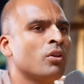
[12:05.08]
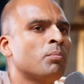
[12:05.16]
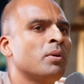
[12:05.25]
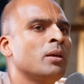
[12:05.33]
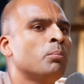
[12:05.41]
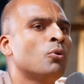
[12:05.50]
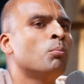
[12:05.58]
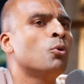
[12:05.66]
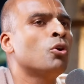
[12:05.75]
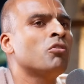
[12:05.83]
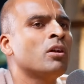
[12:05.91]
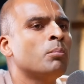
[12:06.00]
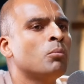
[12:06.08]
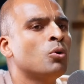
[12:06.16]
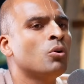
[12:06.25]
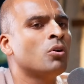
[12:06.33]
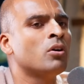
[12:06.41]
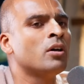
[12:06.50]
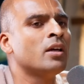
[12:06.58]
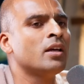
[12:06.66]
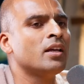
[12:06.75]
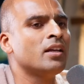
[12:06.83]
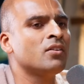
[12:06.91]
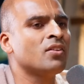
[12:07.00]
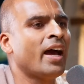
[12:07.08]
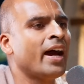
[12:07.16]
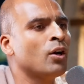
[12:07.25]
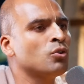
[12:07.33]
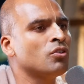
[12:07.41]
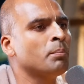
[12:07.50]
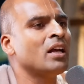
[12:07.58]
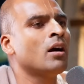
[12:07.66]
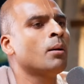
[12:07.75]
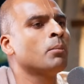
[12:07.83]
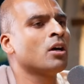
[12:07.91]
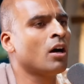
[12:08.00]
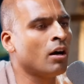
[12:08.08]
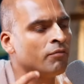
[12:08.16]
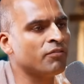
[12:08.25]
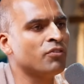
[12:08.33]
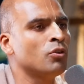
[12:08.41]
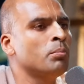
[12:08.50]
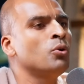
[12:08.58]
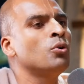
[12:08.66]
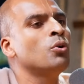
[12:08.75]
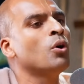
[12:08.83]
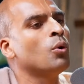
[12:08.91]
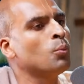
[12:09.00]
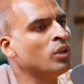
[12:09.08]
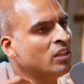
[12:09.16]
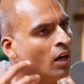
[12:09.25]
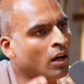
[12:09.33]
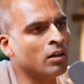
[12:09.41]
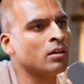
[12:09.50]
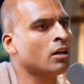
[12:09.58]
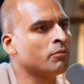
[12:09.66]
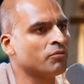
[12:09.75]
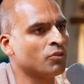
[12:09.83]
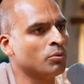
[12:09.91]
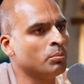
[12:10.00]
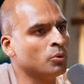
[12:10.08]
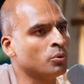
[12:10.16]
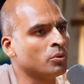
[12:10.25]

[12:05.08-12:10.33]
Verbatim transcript: with people more and more is how to become comfortable with the uncomfortable.